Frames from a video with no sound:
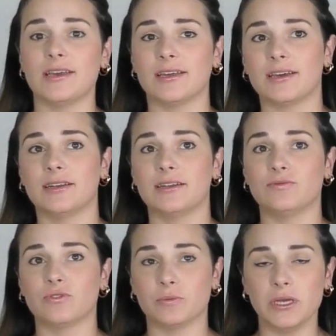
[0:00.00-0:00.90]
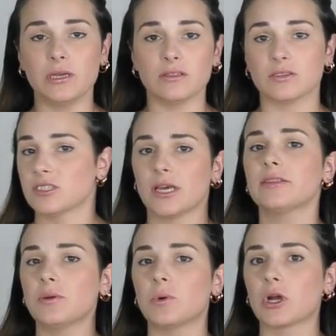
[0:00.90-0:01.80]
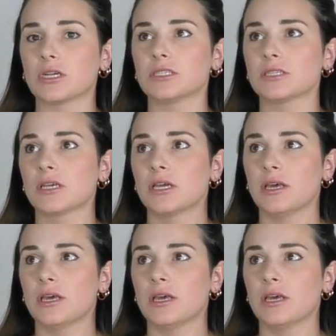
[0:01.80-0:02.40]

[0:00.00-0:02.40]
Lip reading: And for me, there's nothing worse